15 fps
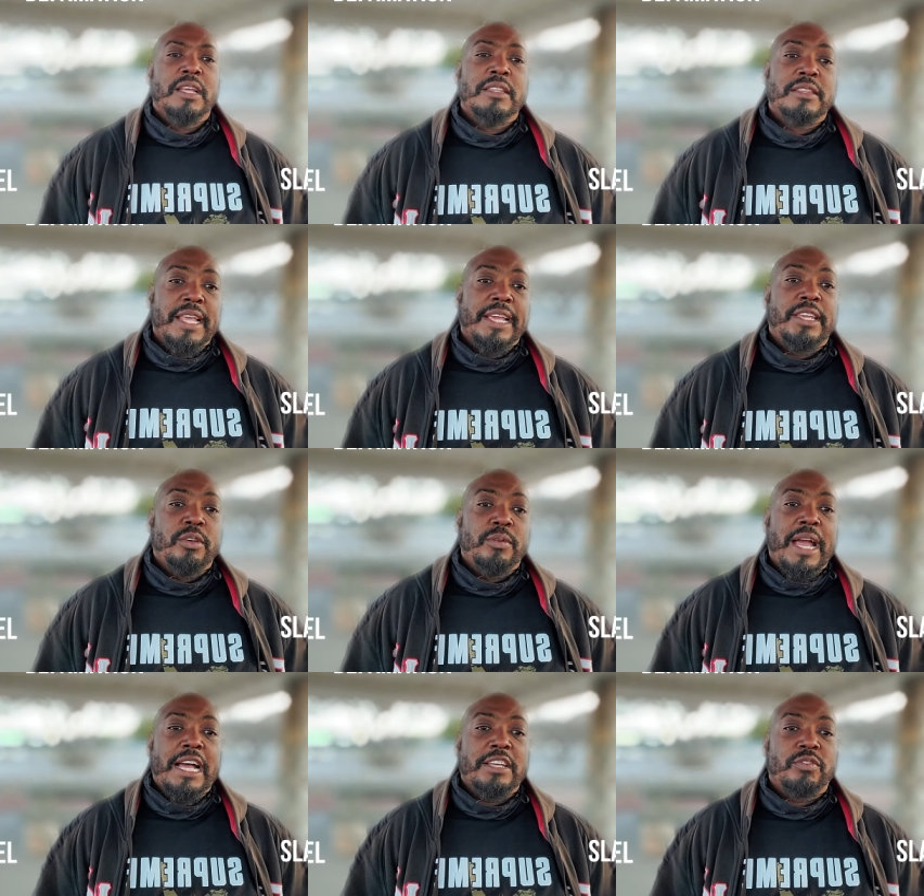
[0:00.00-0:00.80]
Thank you
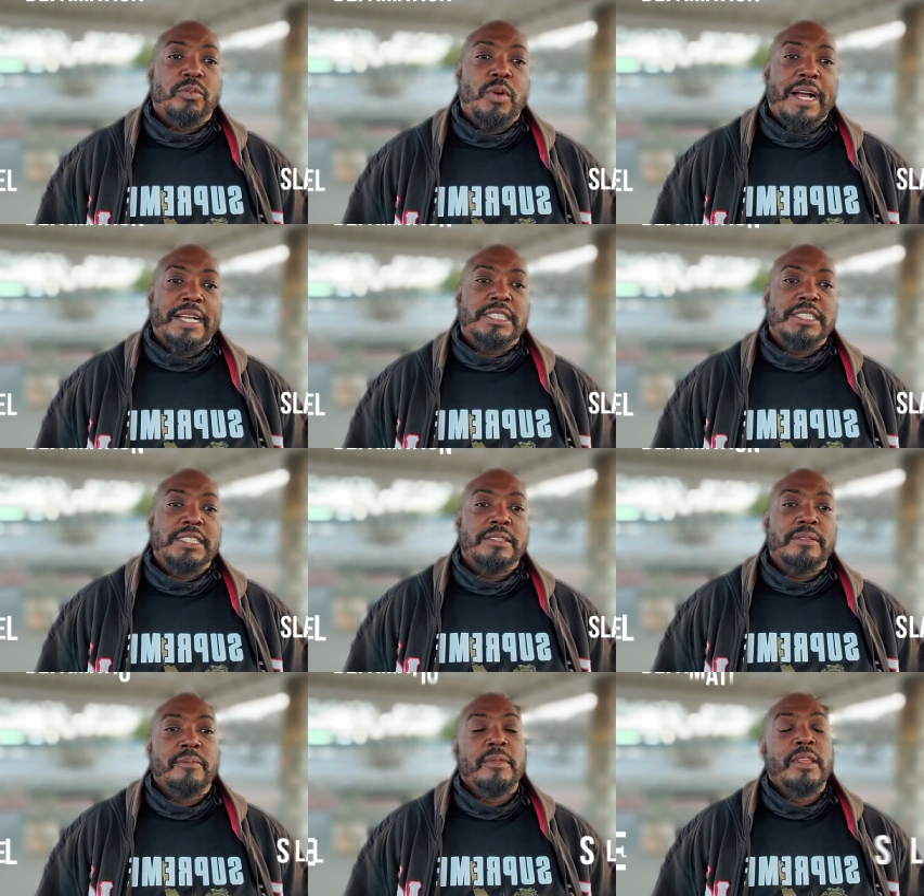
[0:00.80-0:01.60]
guys for watching.
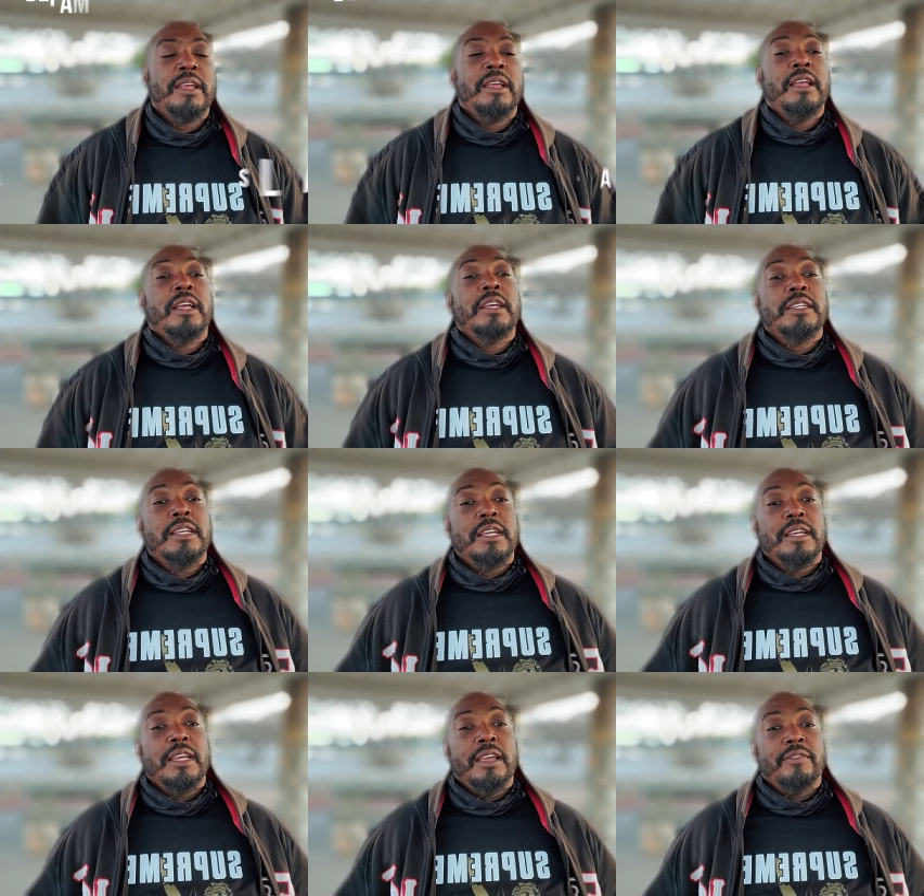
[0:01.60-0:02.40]

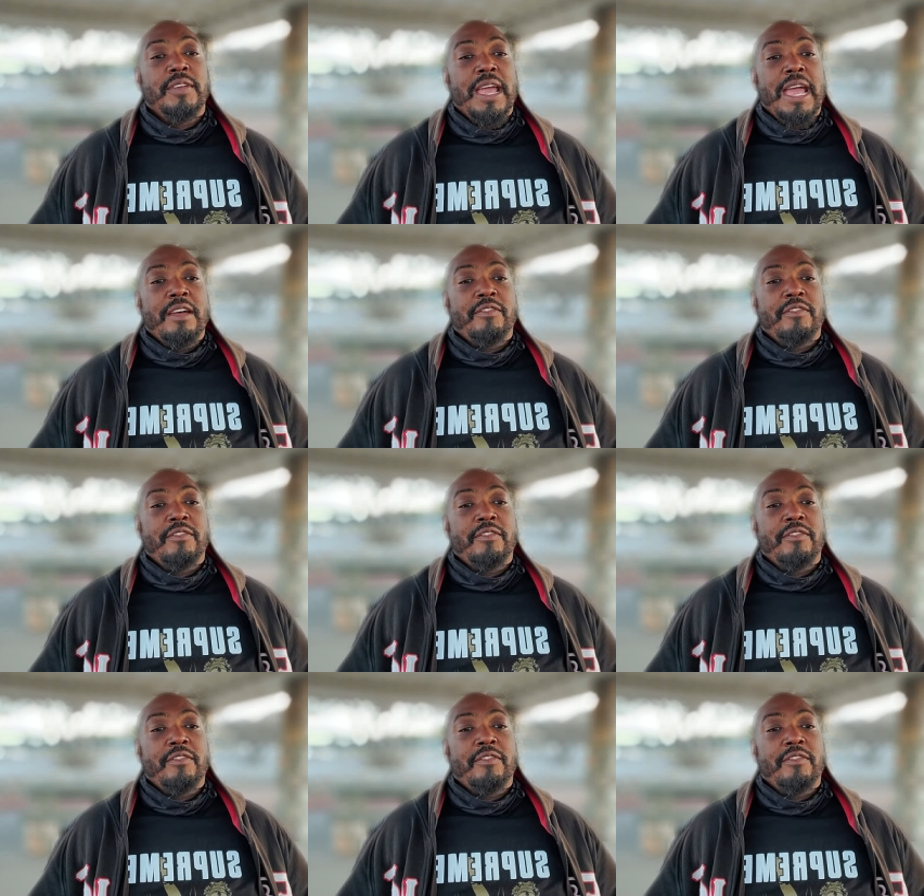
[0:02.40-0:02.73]
If you haven't